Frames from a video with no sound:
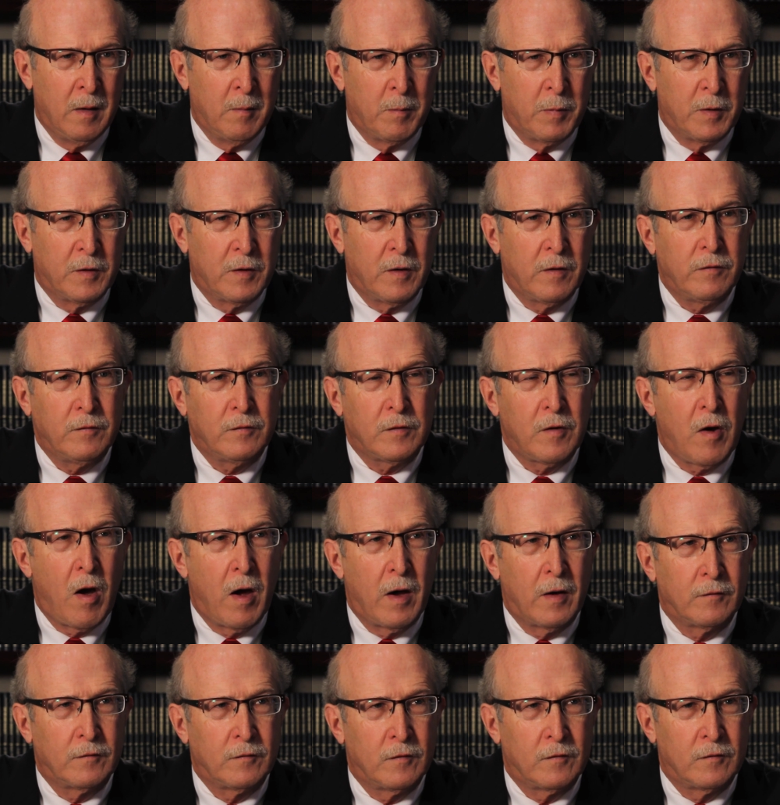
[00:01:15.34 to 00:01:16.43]
But other
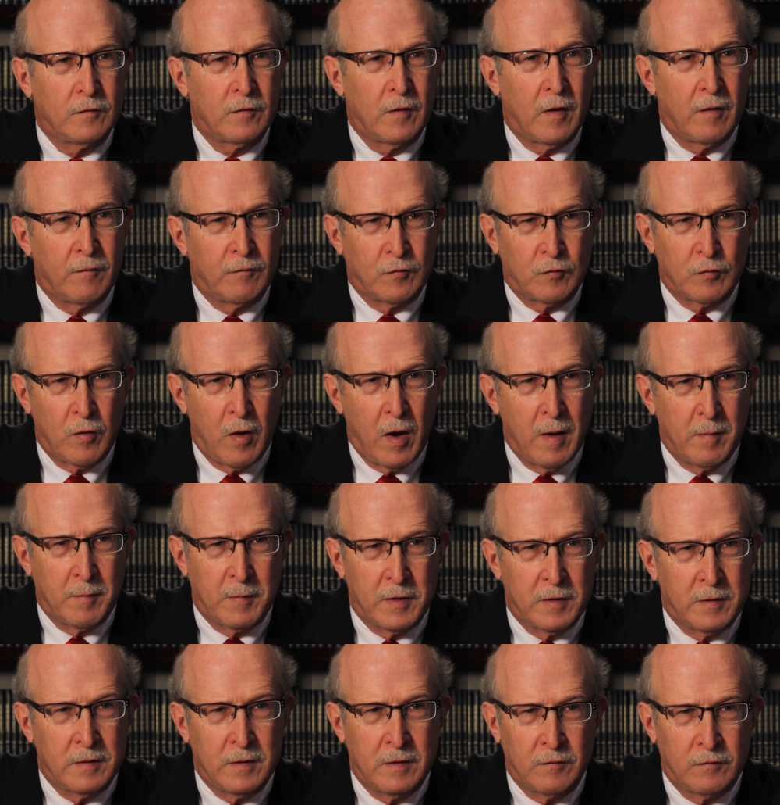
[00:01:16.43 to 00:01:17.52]
causes of
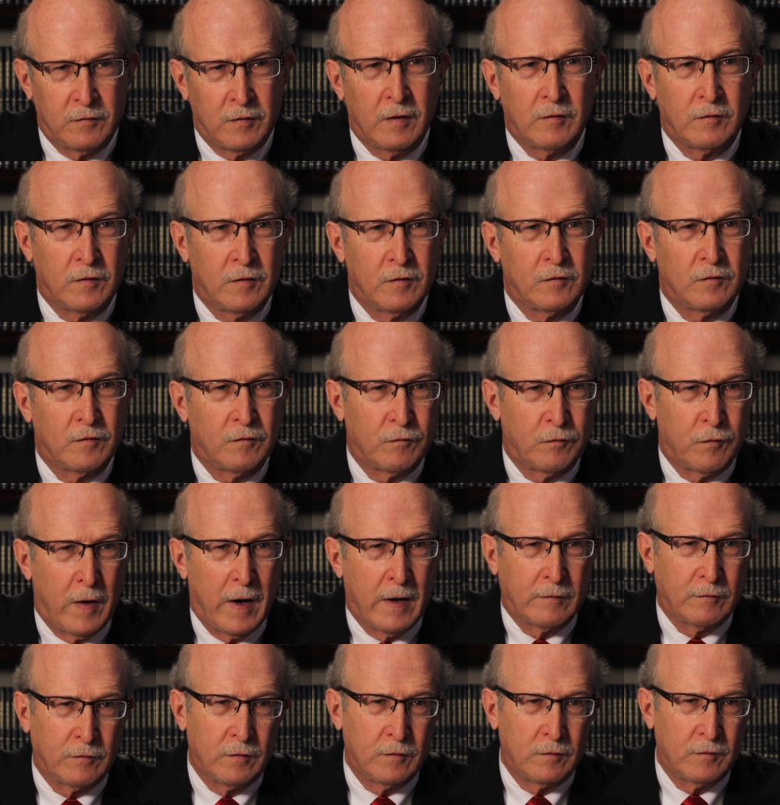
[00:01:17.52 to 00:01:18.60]
trauma, such as
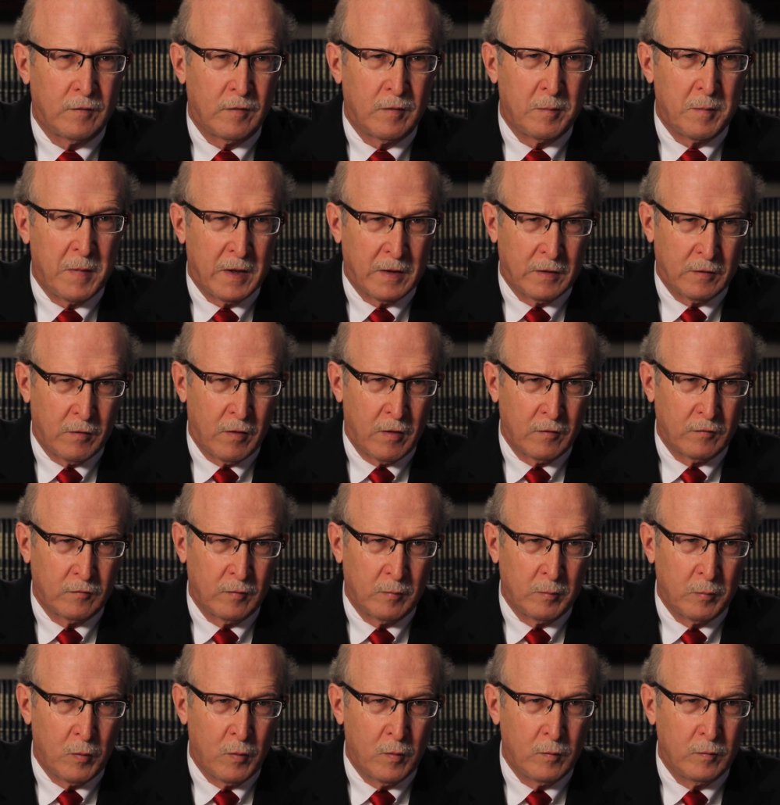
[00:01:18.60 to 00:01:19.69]
fractures of the metatarsal
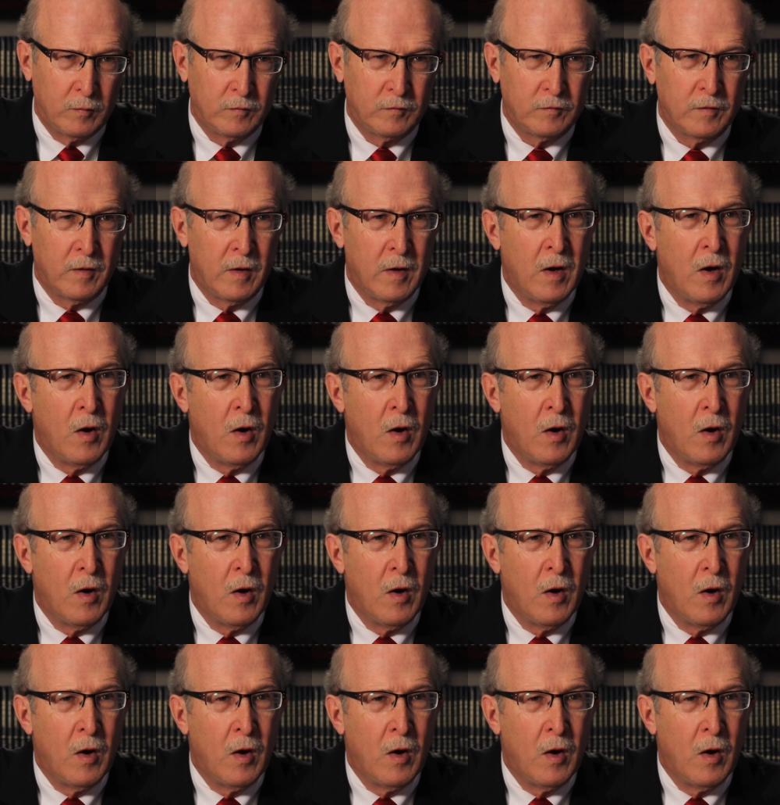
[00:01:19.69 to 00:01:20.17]
bones,